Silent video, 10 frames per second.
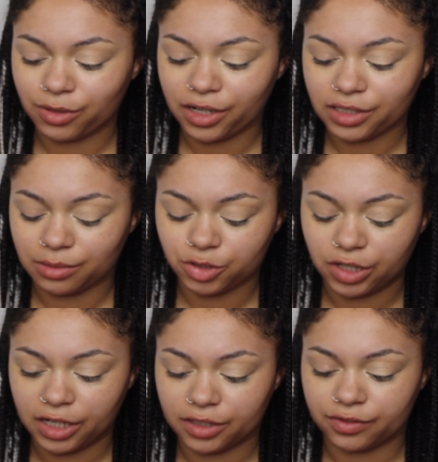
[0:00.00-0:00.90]
product I'm
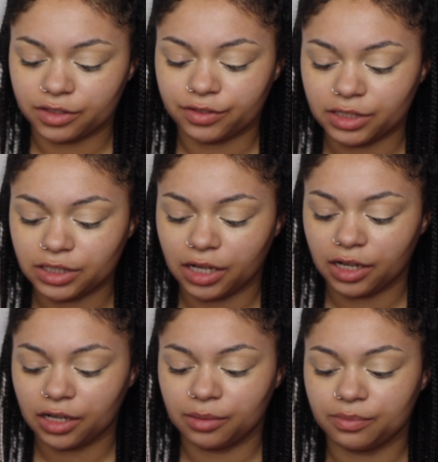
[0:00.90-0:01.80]
trying for the first
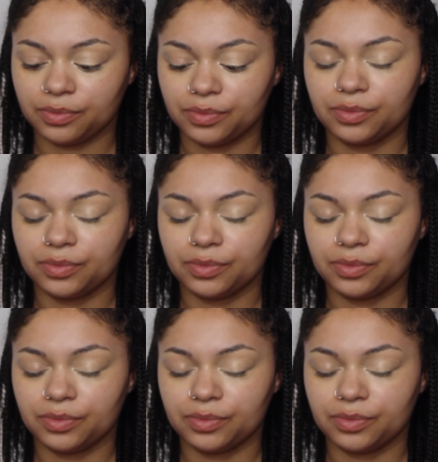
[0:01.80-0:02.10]
time